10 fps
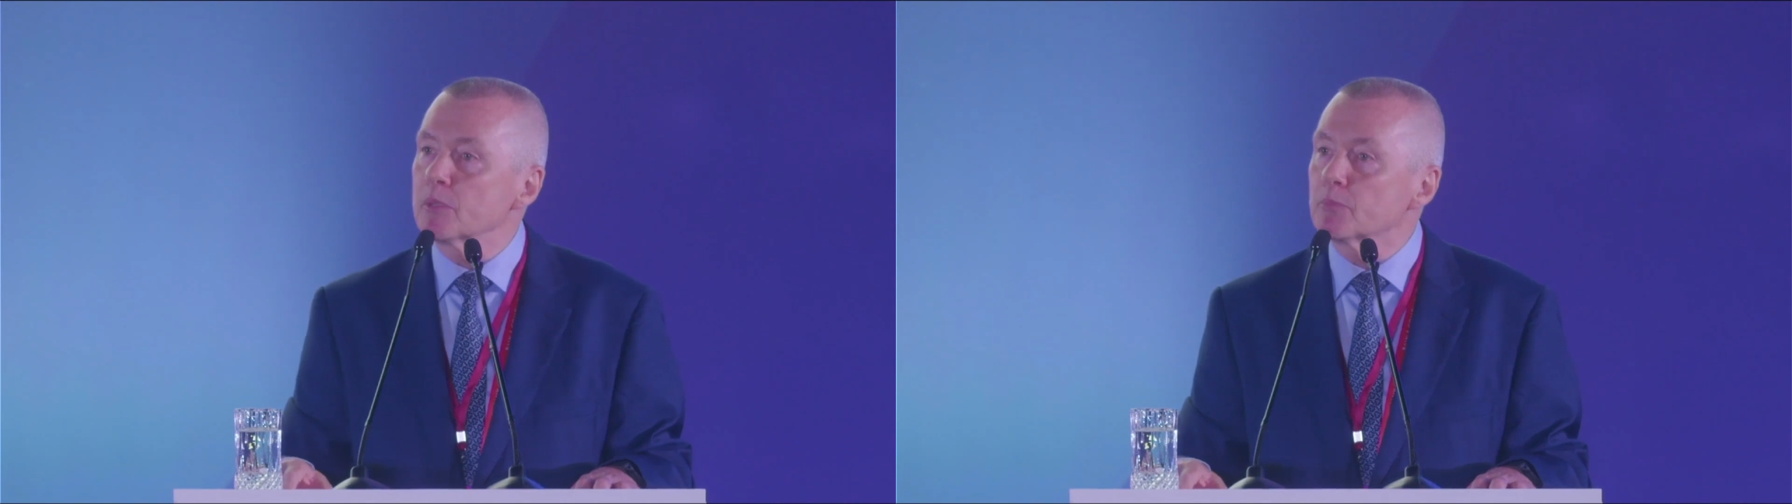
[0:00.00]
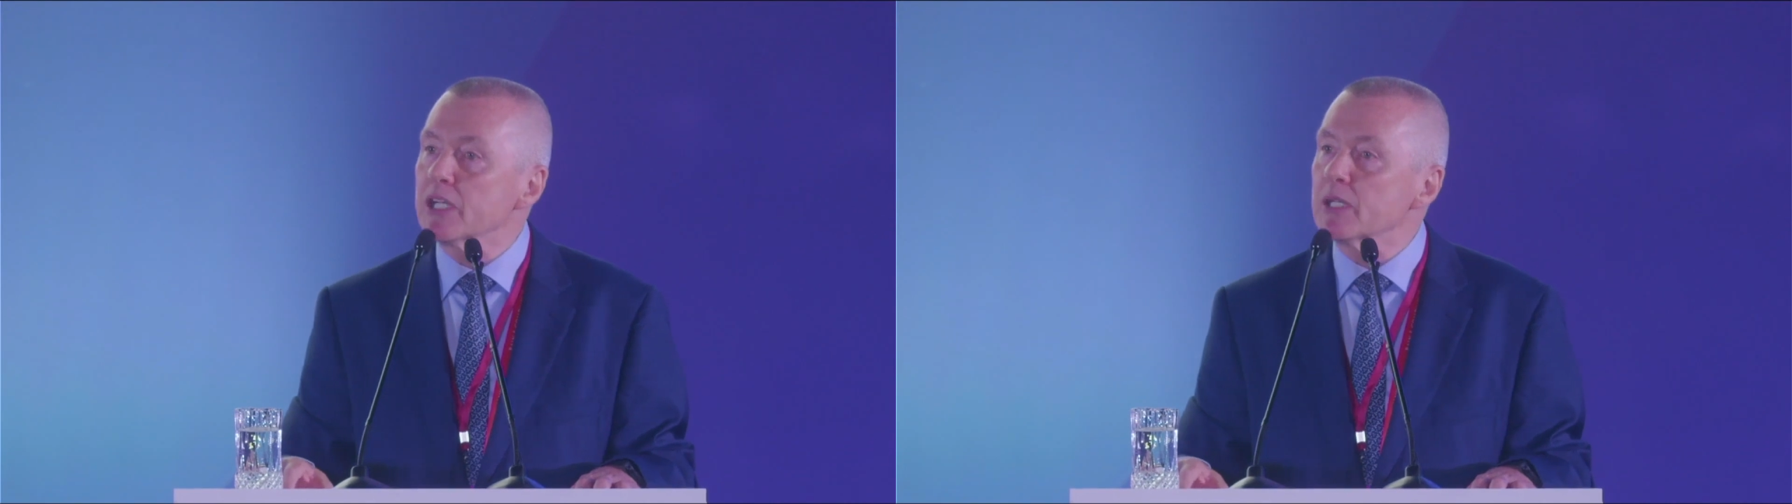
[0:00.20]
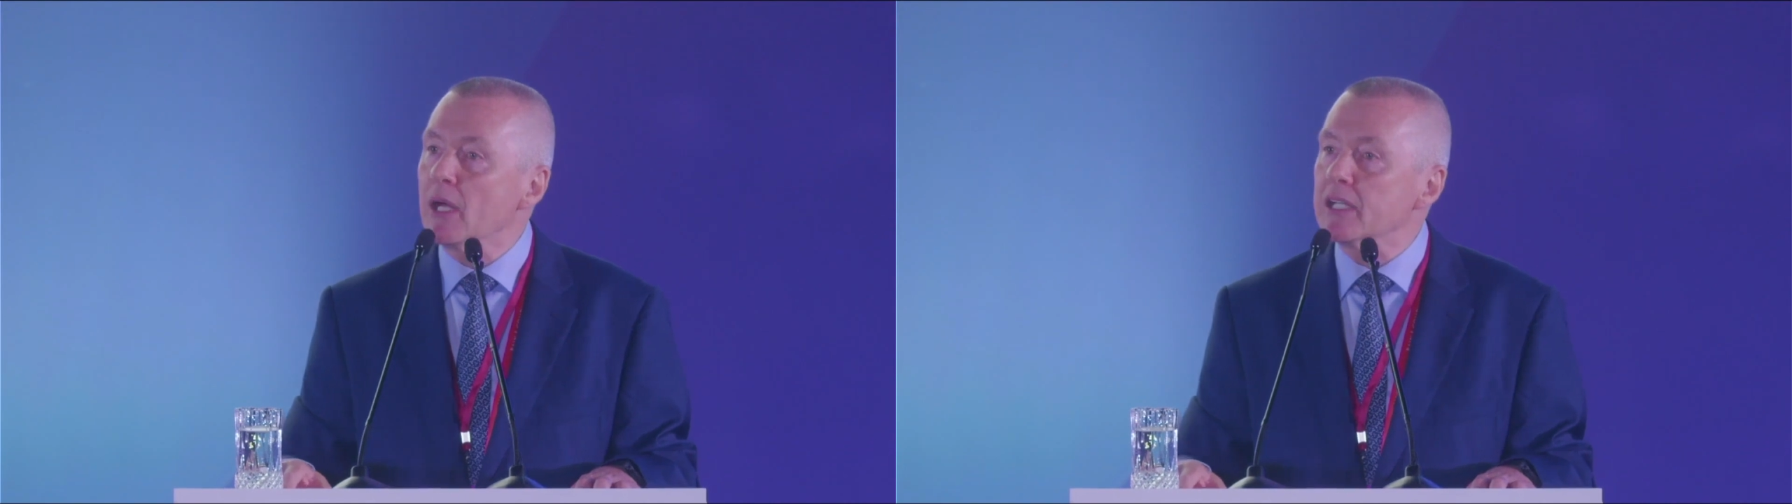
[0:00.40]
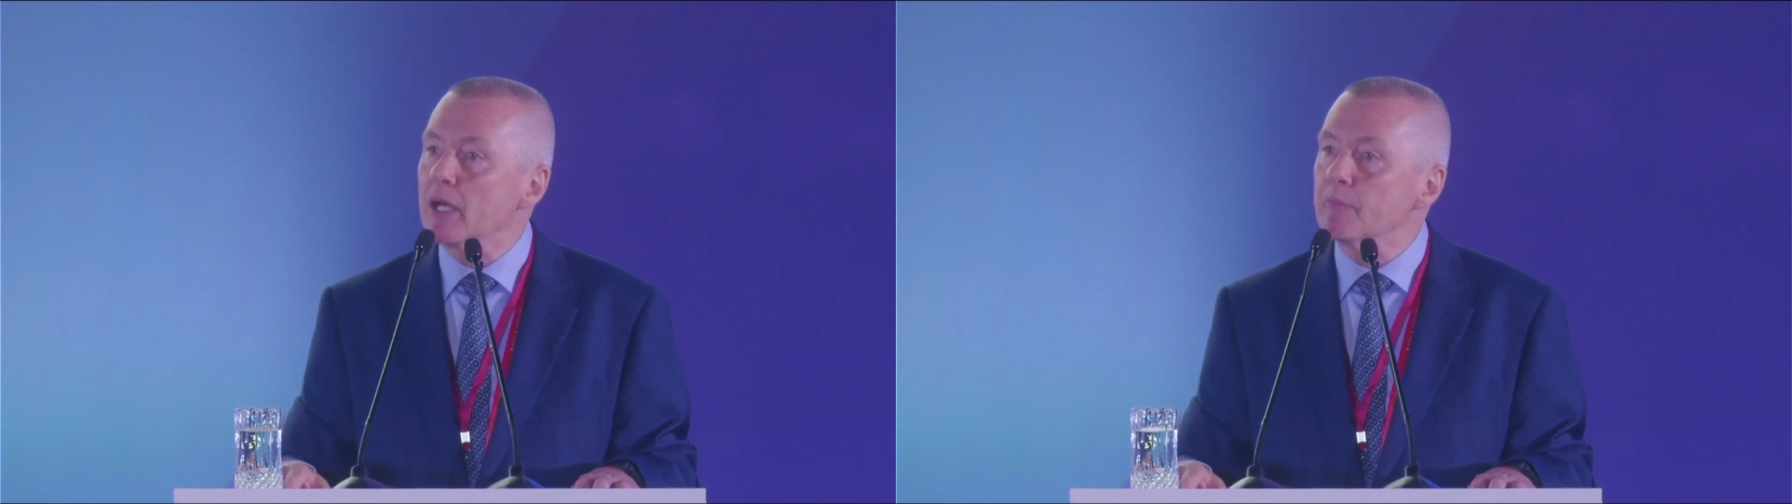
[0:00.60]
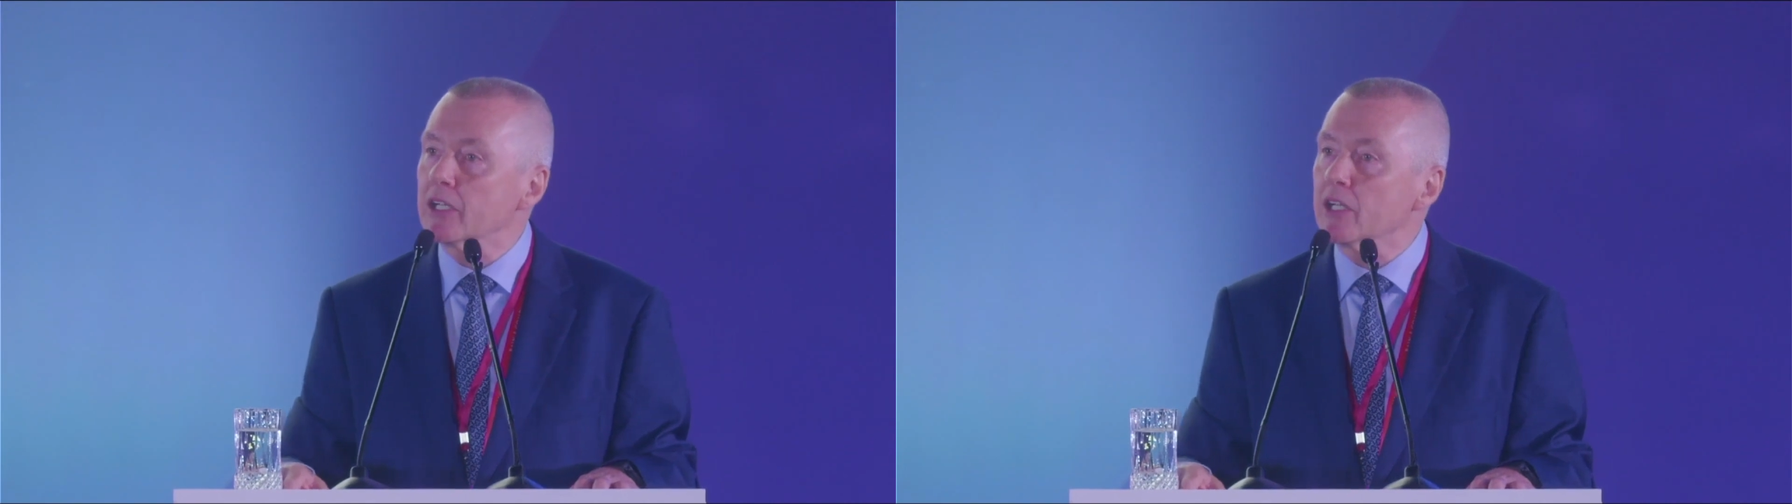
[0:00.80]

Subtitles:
the pre-pandemic